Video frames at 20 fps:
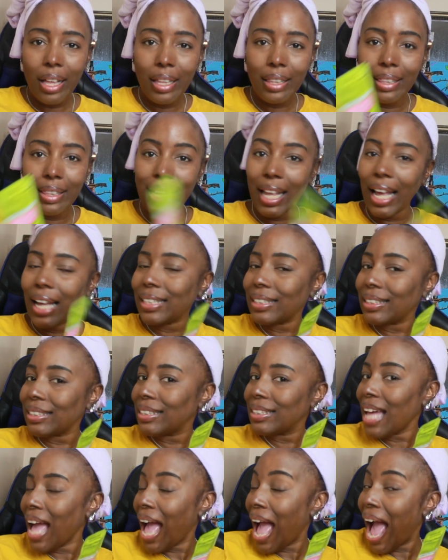
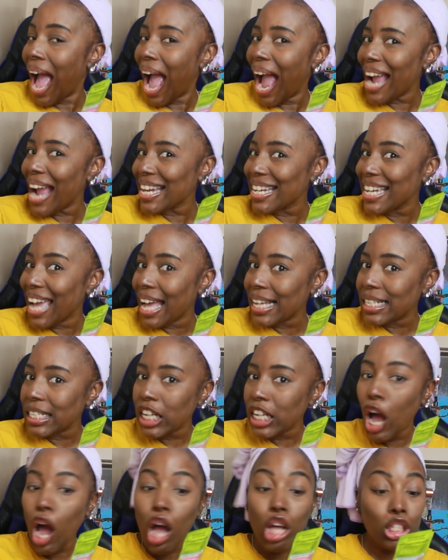let's
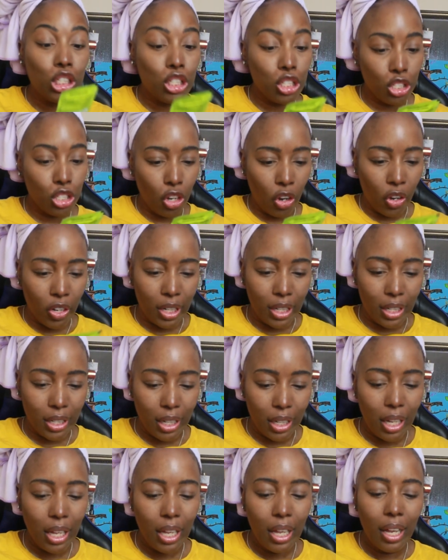get started.
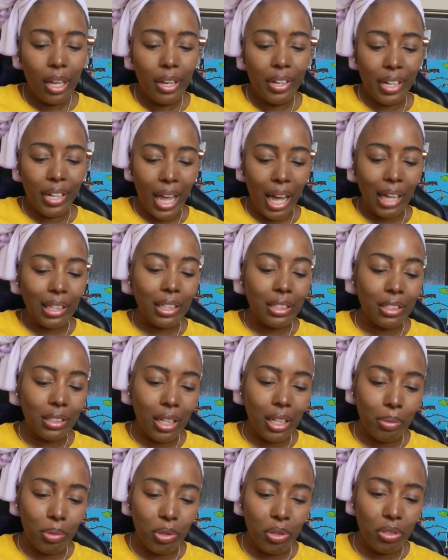Now let's
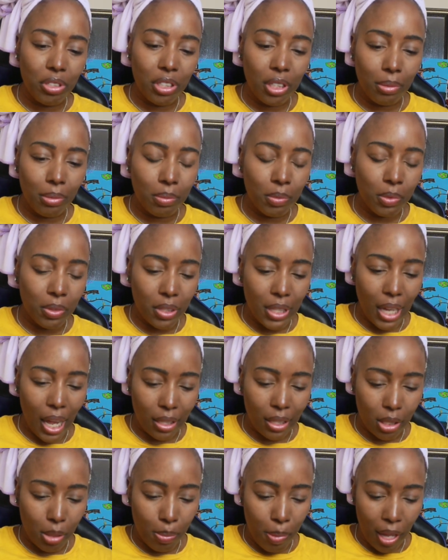give you some
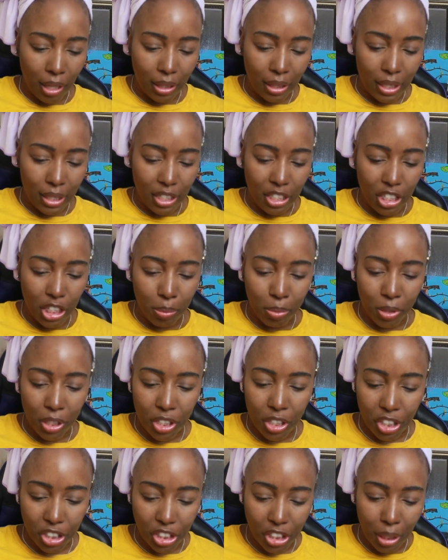stats about this deep
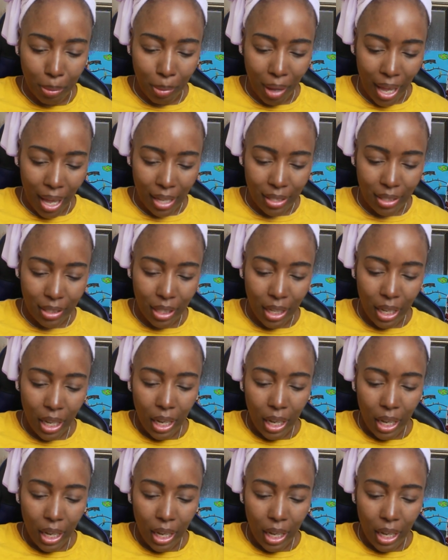conditioning mask.